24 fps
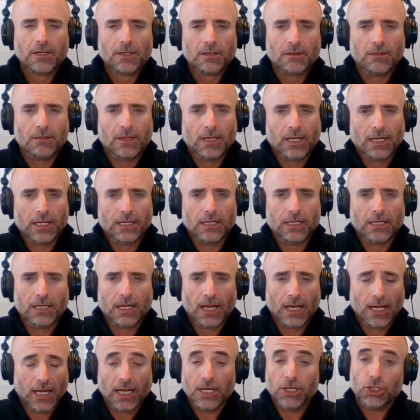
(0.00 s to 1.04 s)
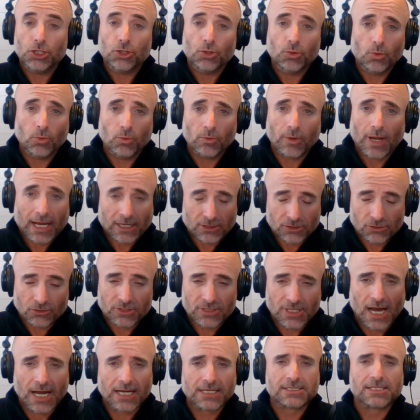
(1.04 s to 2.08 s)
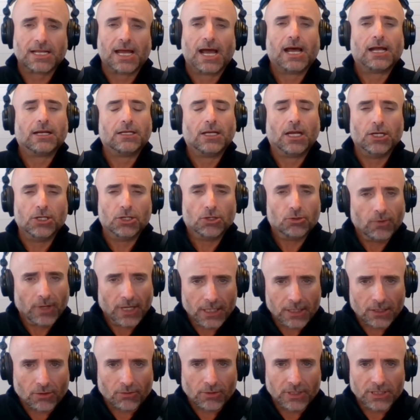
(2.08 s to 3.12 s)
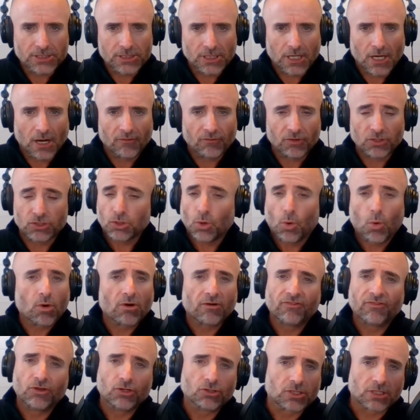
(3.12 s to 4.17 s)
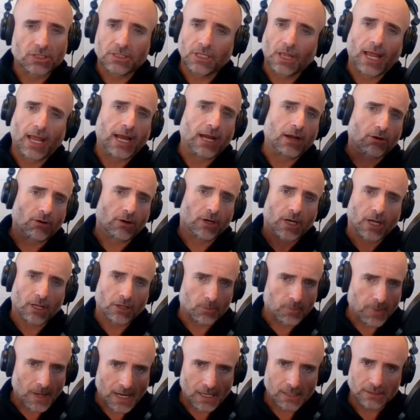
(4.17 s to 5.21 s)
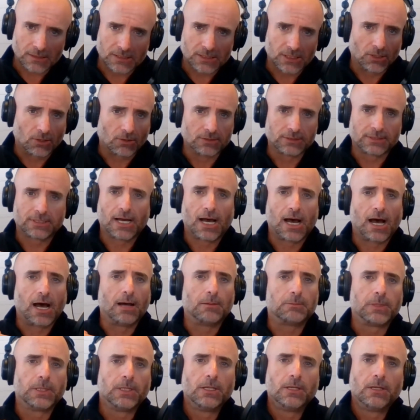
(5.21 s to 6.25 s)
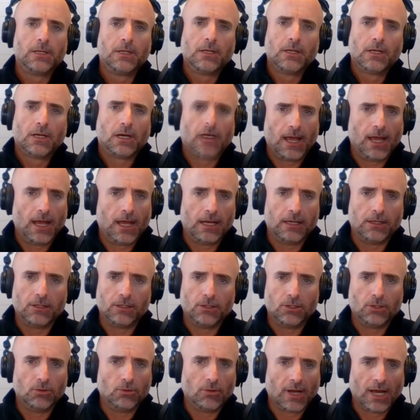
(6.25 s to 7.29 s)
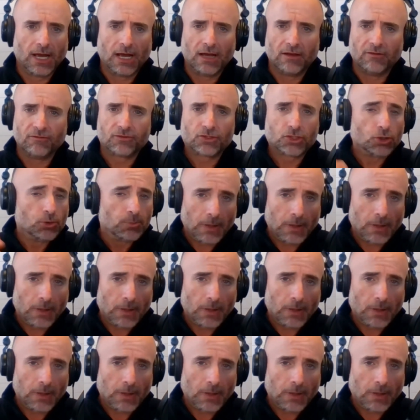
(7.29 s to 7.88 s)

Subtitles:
then, and you exercise that and you increase the coverage, or if you just layer another policy on top and you have two